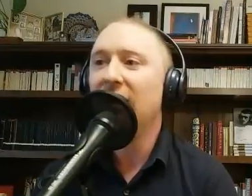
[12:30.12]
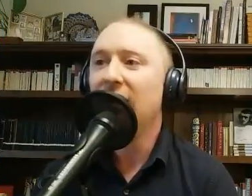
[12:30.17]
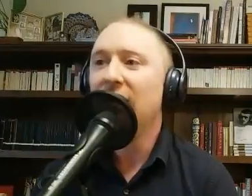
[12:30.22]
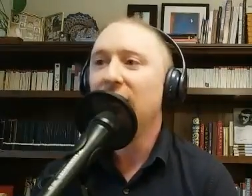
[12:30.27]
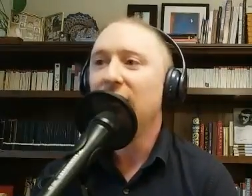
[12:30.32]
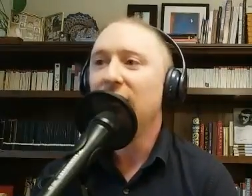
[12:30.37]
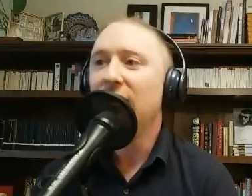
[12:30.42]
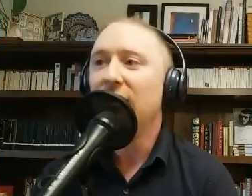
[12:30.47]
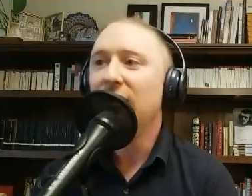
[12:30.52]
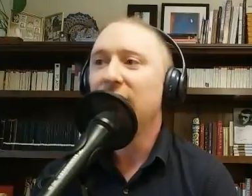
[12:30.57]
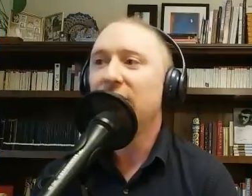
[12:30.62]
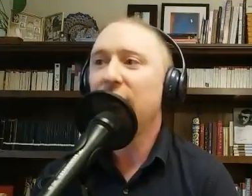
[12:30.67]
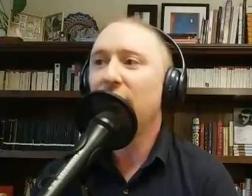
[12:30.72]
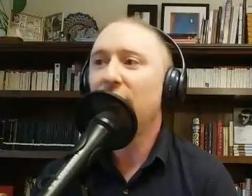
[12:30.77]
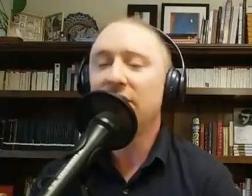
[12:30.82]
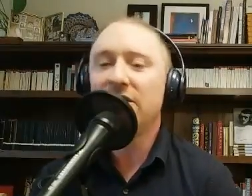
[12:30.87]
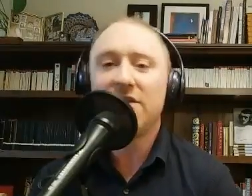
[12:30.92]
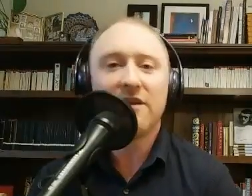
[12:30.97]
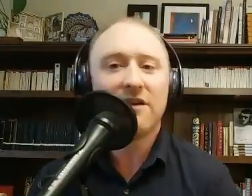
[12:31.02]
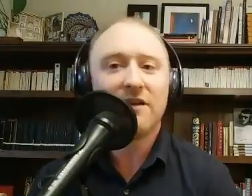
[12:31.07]
started
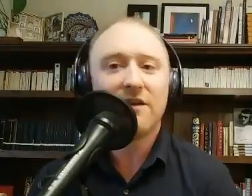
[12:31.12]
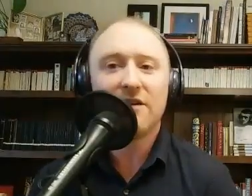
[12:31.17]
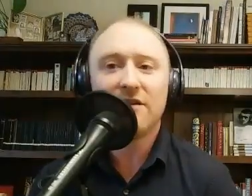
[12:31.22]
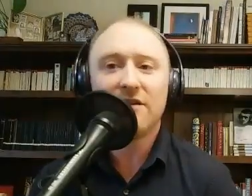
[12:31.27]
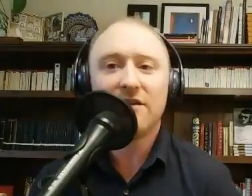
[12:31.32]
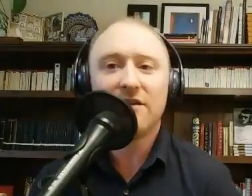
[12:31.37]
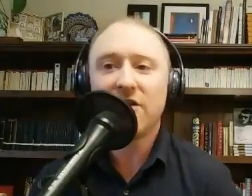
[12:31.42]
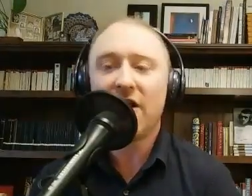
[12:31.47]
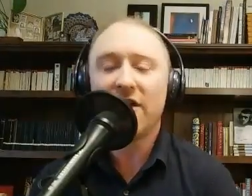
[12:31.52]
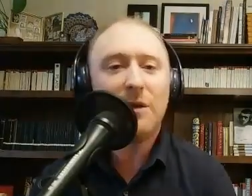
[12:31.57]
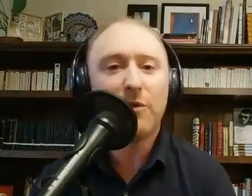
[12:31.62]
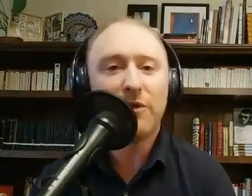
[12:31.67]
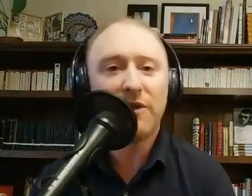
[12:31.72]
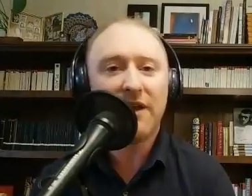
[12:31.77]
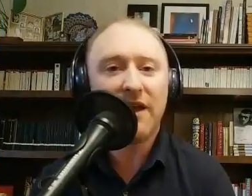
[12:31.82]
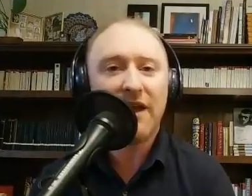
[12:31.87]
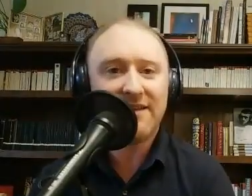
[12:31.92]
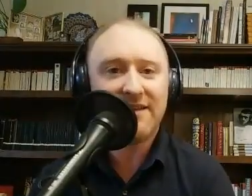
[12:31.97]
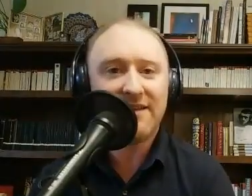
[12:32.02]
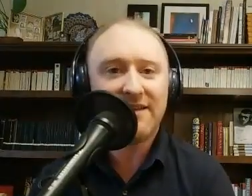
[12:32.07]
to talk to
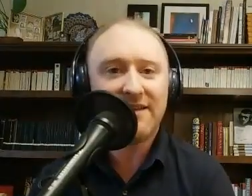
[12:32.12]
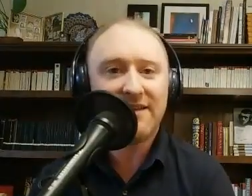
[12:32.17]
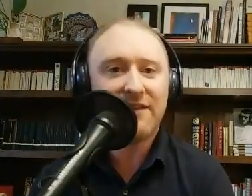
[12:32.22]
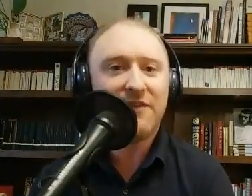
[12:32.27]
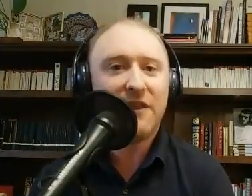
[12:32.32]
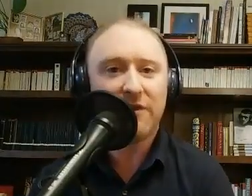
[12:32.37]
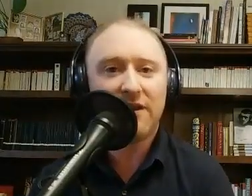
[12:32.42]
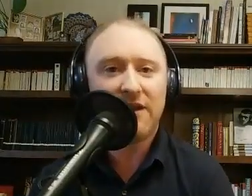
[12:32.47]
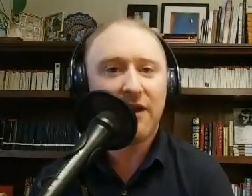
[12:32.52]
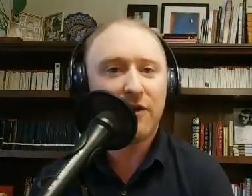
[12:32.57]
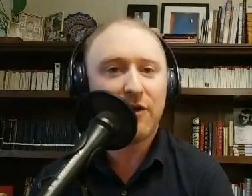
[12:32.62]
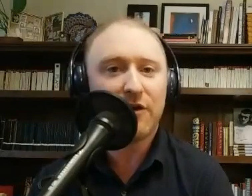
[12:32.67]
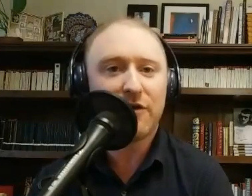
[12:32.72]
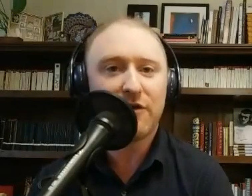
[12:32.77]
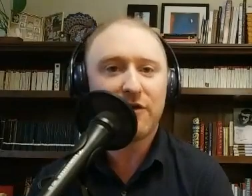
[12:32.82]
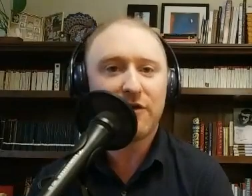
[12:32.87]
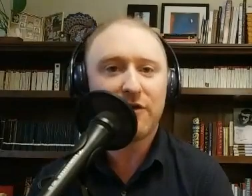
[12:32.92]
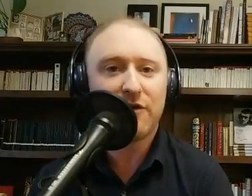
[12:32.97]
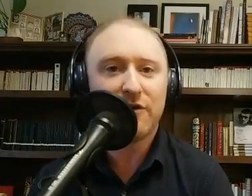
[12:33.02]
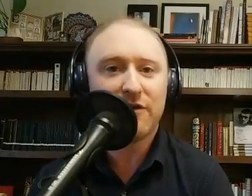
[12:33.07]
people as if they were the
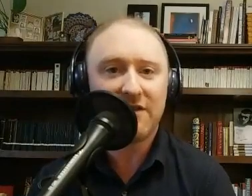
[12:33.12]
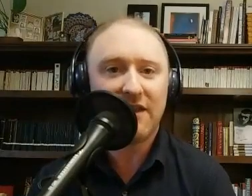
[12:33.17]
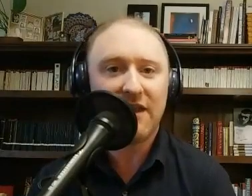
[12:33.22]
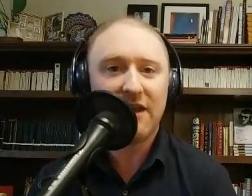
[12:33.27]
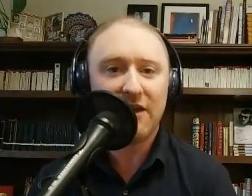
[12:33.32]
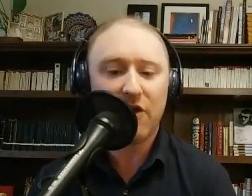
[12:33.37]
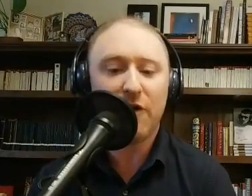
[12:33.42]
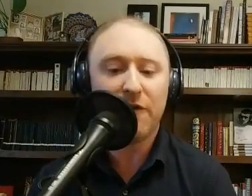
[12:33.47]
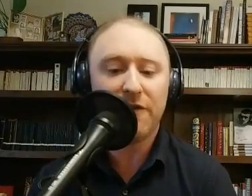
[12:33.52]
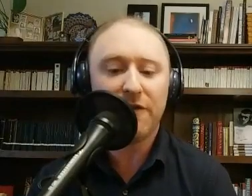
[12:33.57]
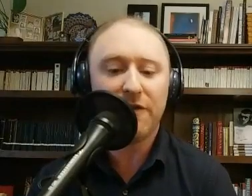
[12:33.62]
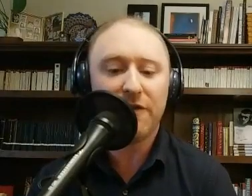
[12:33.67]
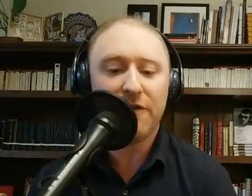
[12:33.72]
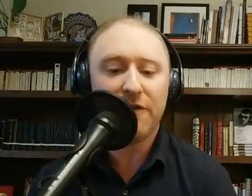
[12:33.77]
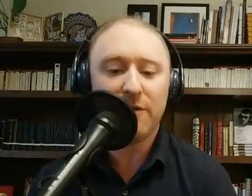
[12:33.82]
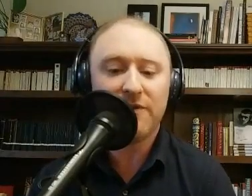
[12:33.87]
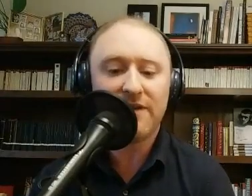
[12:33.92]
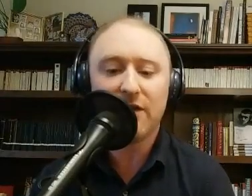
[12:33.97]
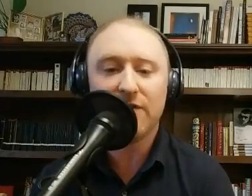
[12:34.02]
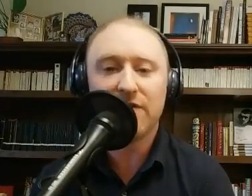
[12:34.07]
characters that they called
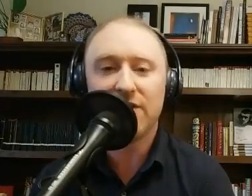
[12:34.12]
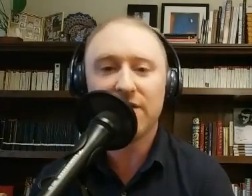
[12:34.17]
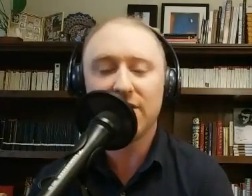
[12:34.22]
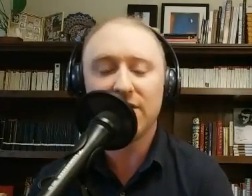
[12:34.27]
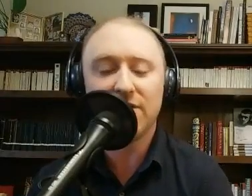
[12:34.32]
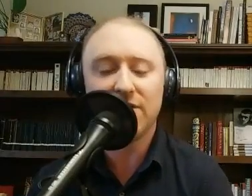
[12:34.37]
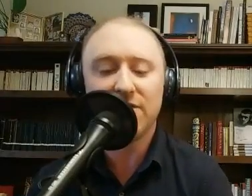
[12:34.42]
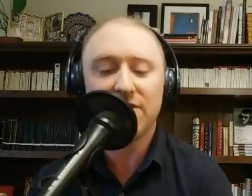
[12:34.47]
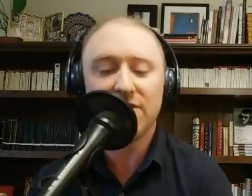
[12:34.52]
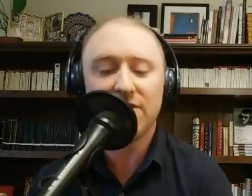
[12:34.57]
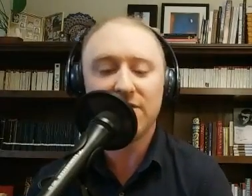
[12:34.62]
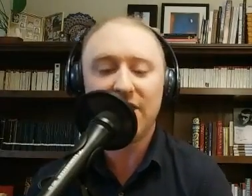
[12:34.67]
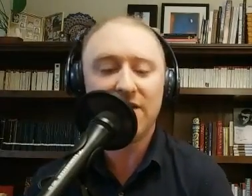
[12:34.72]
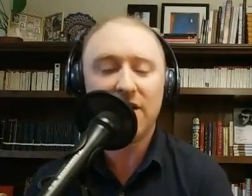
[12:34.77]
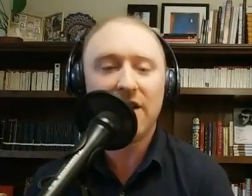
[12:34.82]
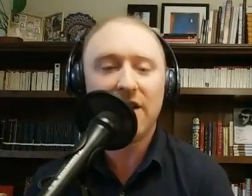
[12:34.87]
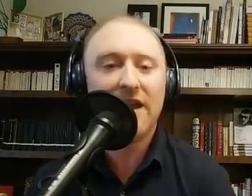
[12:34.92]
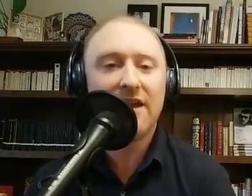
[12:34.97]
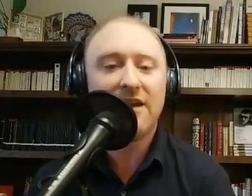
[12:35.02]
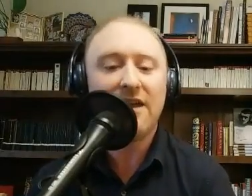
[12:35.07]
themselves, and
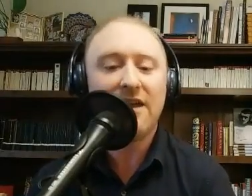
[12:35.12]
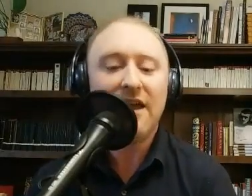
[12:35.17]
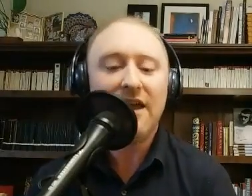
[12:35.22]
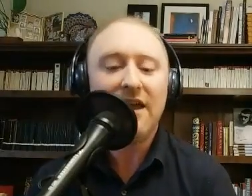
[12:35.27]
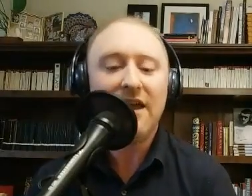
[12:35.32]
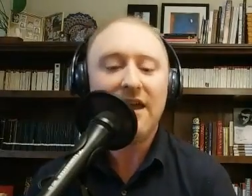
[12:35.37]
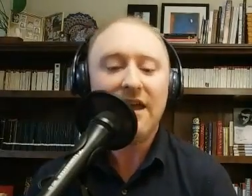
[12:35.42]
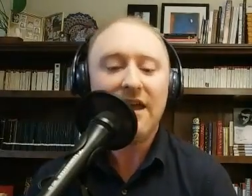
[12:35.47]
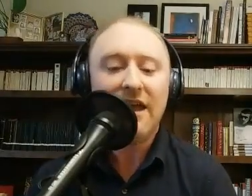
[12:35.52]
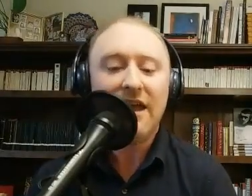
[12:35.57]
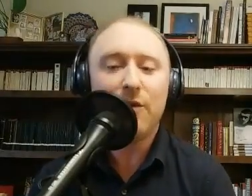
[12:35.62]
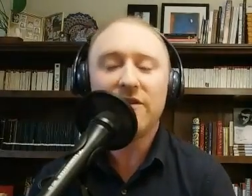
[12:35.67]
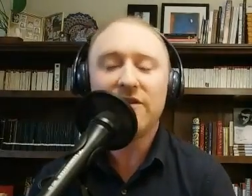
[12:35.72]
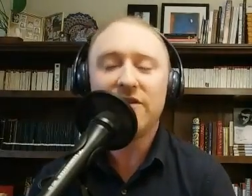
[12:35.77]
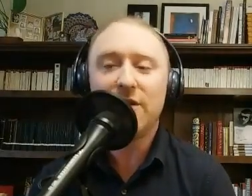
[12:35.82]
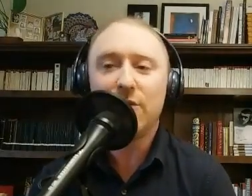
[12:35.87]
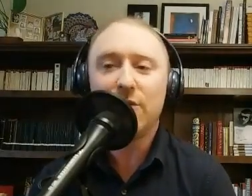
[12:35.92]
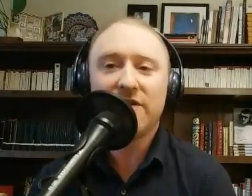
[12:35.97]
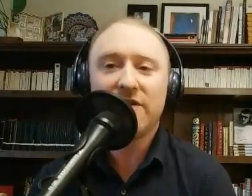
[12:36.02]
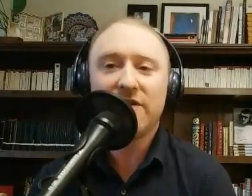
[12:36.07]
it
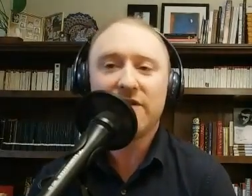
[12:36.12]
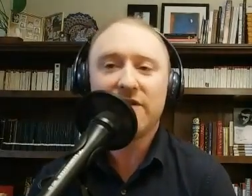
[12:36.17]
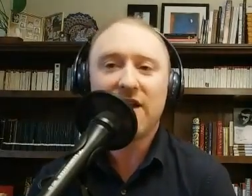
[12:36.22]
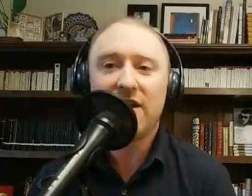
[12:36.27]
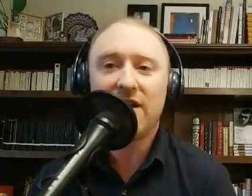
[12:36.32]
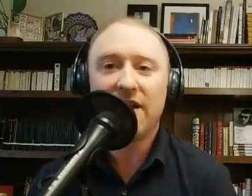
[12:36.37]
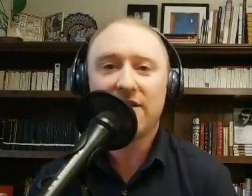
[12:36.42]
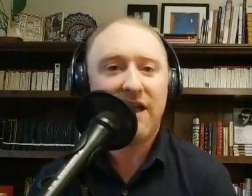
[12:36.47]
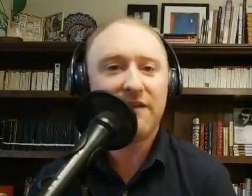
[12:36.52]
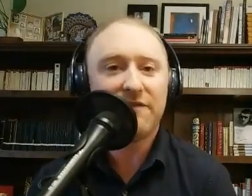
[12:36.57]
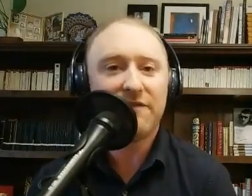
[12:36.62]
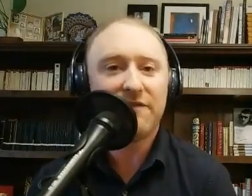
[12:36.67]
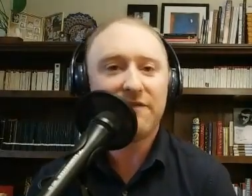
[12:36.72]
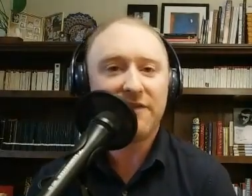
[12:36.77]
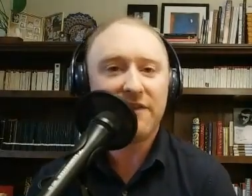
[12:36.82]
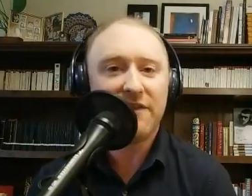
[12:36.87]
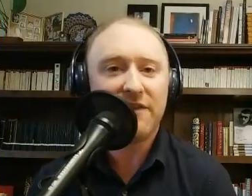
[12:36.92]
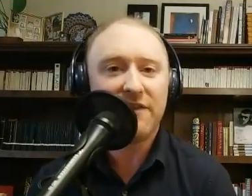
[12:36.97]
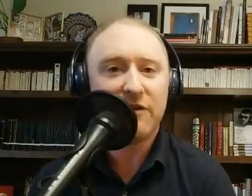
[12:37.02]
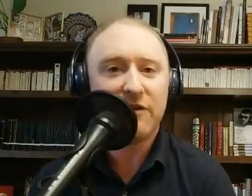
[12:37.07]
was kind of like live
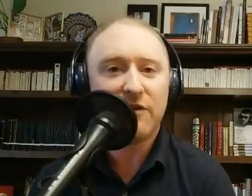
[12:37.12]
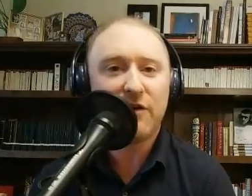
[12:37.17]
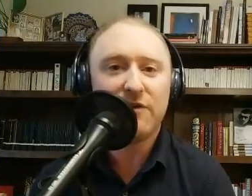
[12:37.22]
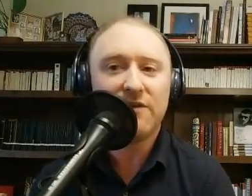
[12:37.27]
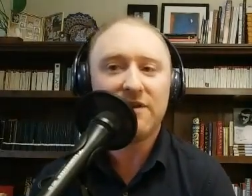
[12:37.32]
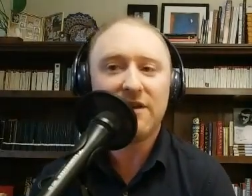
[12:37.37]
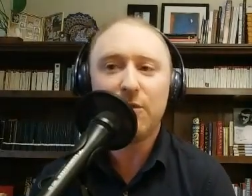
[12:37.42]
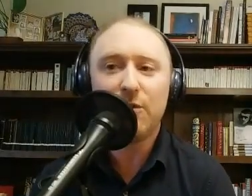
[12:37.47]
theater almost.